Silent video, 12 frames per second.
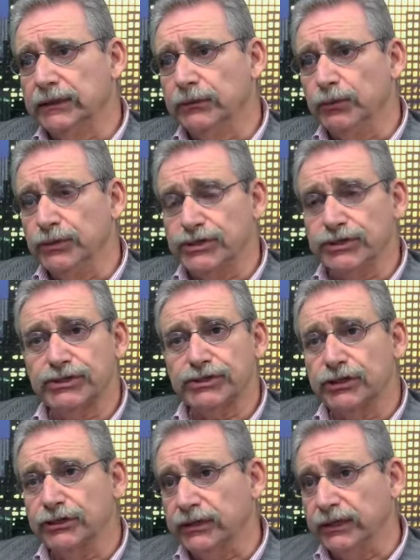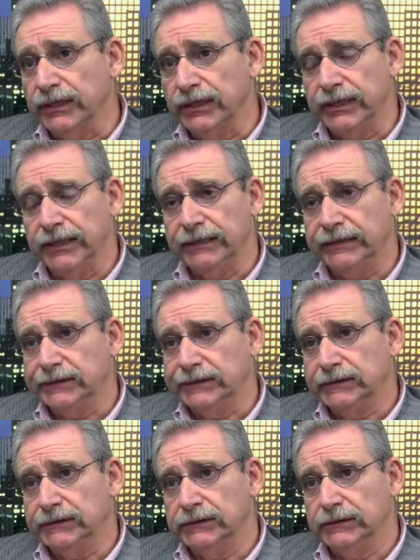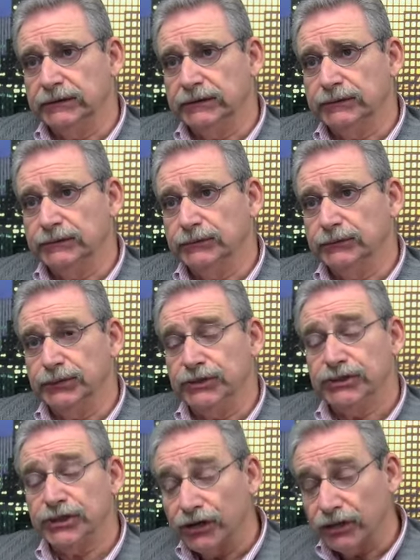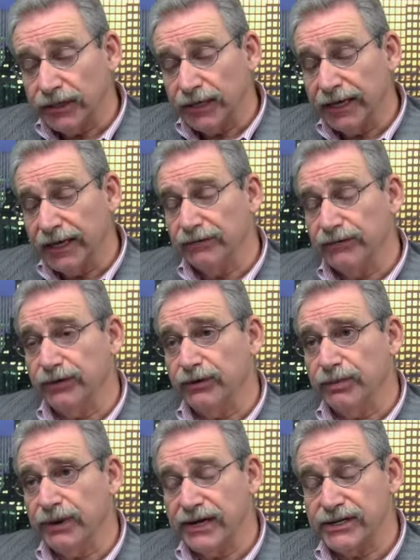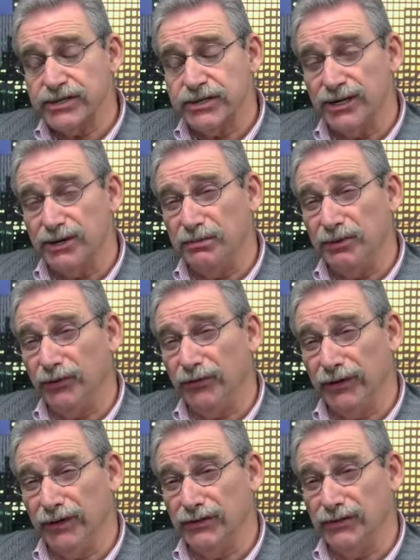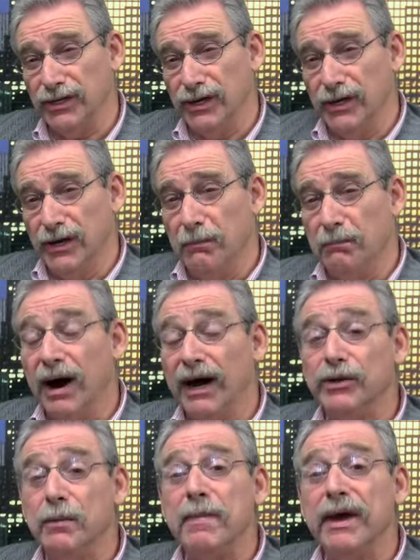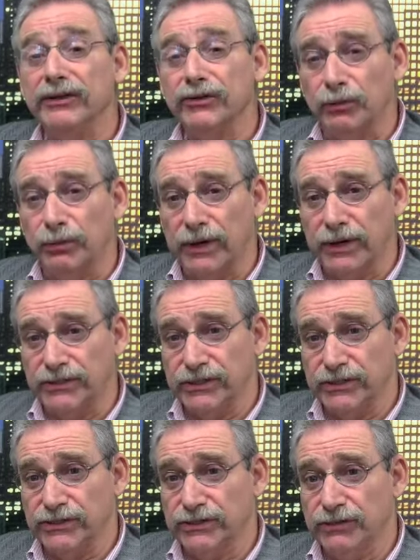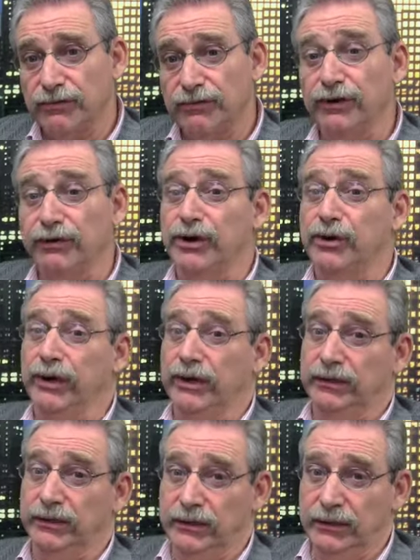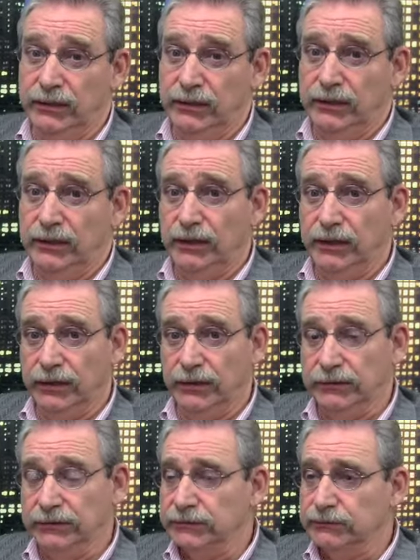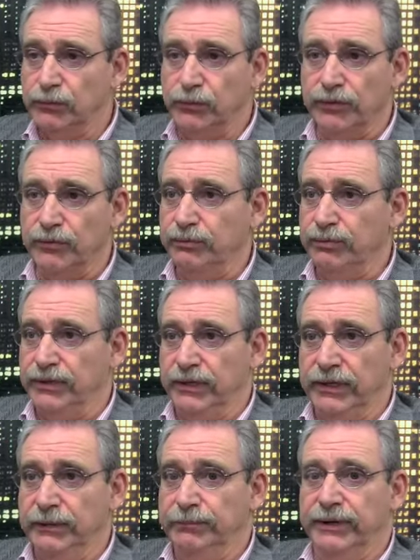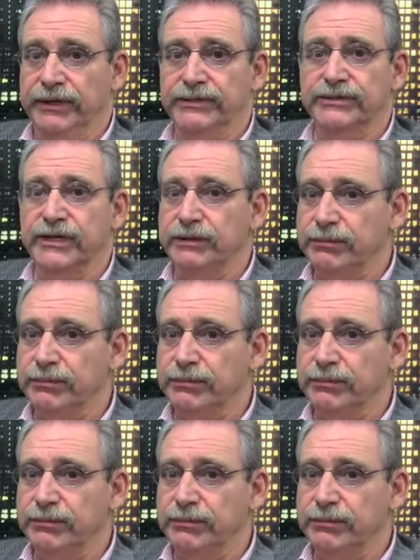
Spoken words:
We certainly have the capacity to build things, monumental projects, very quickly. Whether it be the Empire State